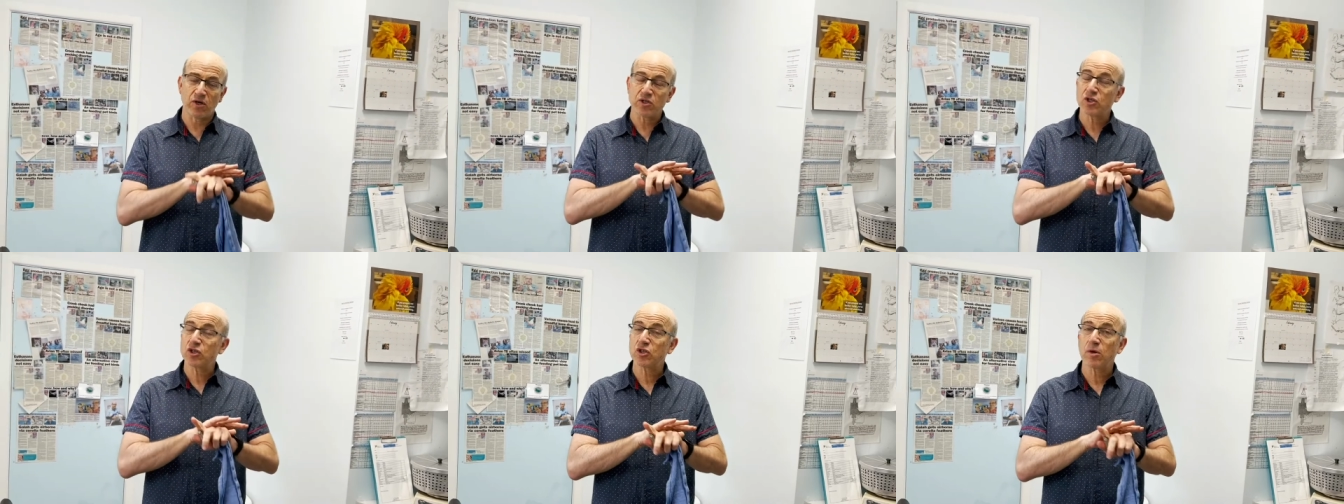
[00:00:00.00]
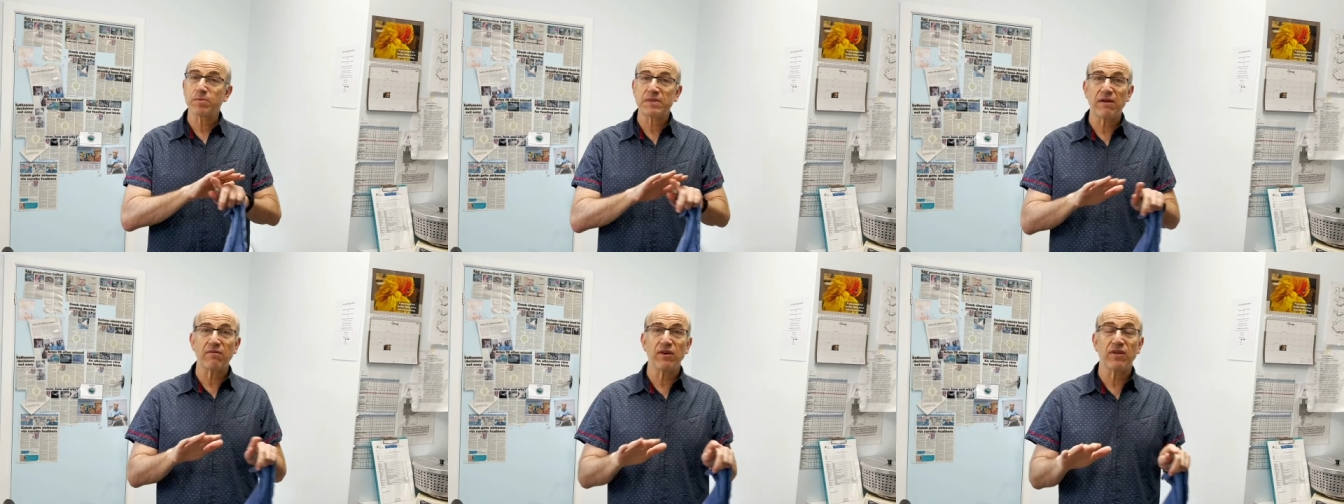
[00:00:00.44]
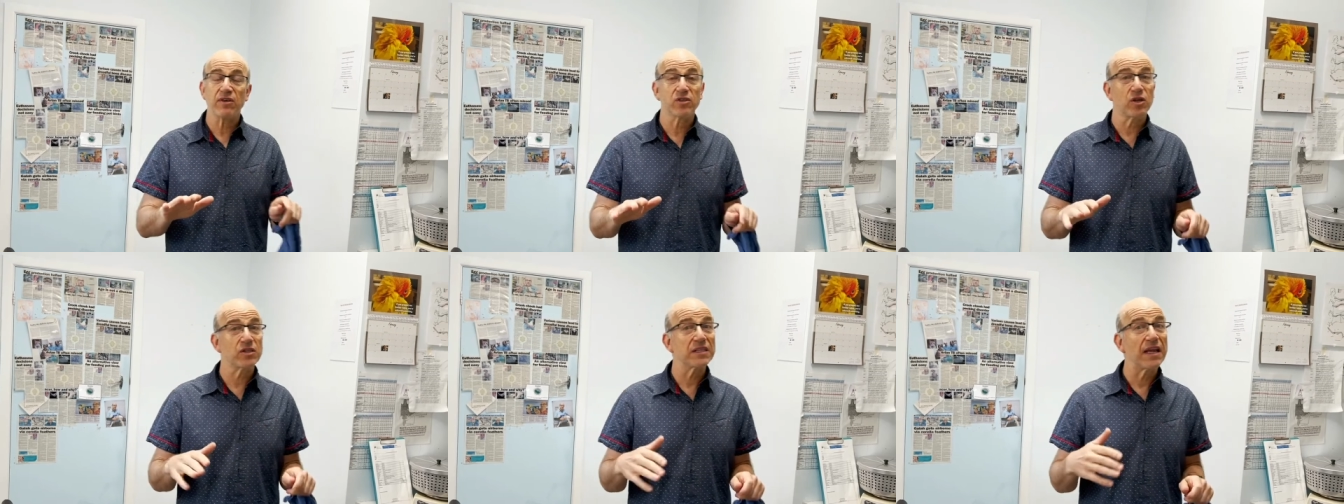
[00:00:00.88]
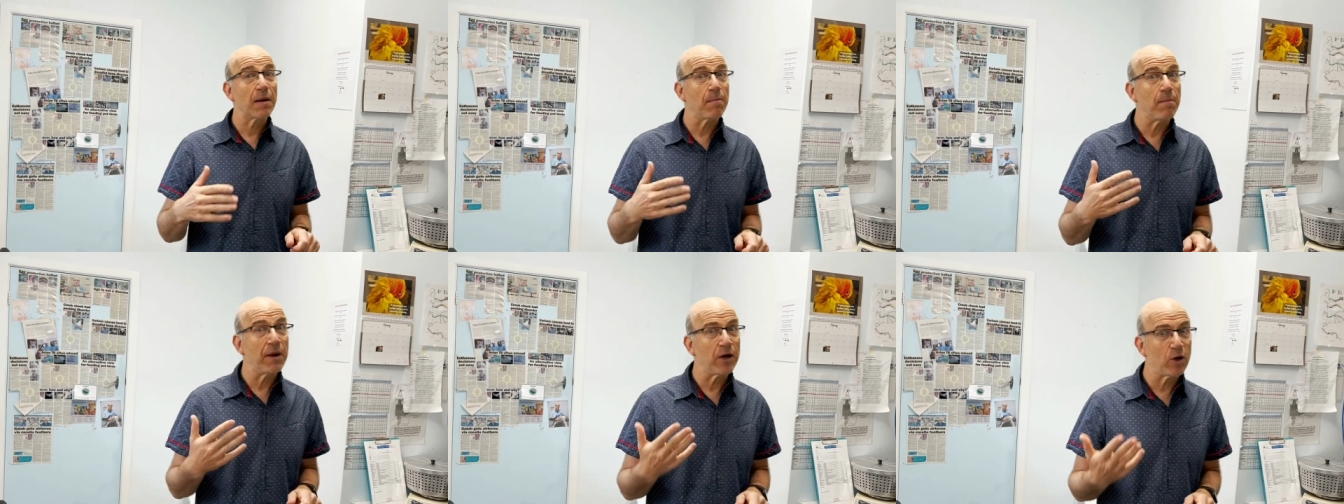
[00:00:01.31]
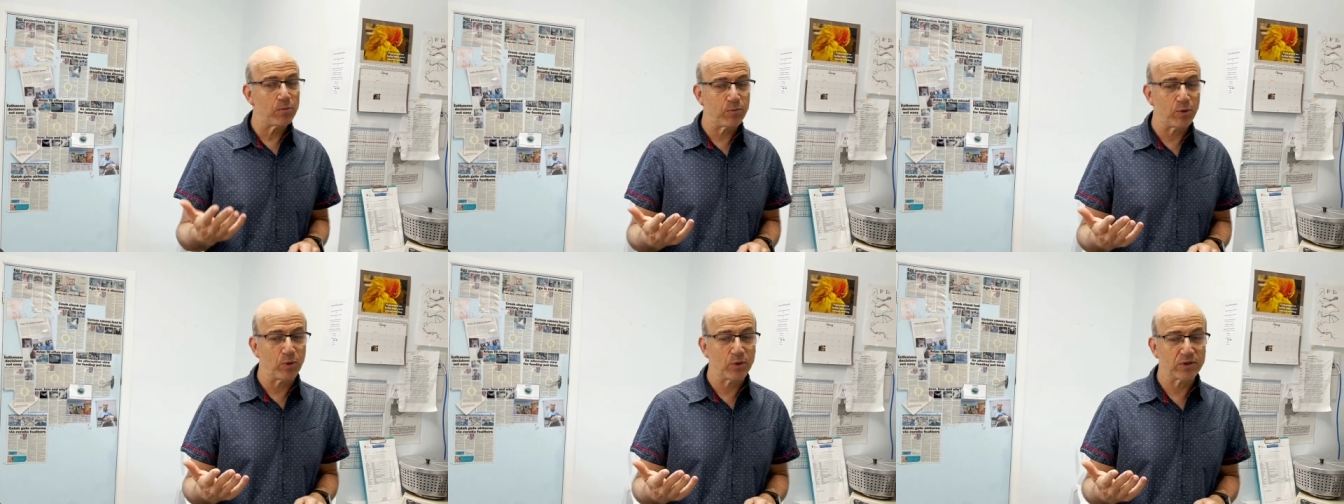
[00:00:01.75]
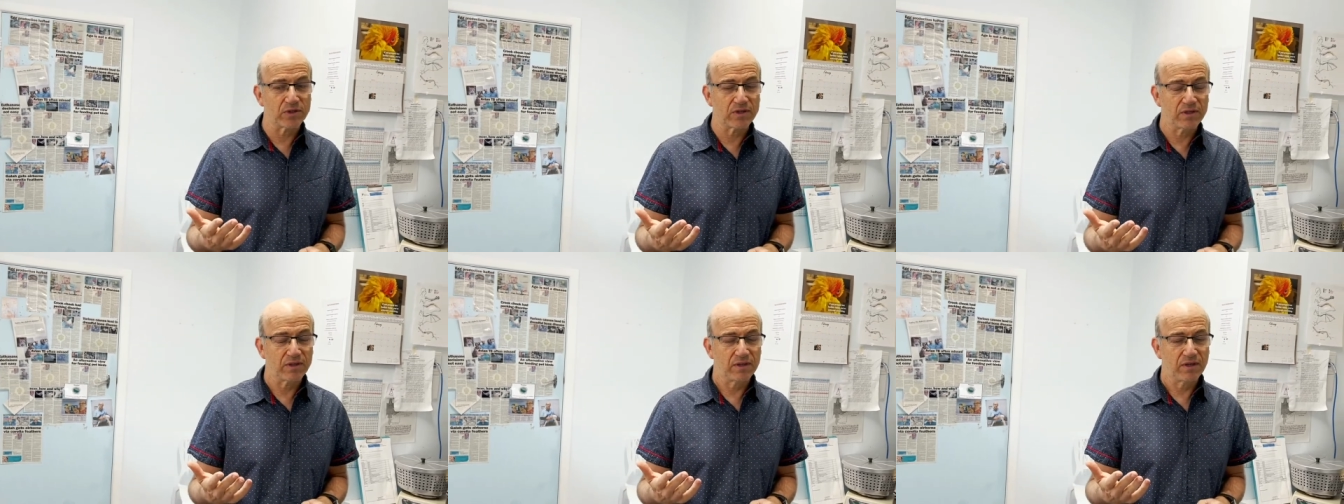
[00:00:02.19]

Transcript: It just stops everything, so it's like menopause.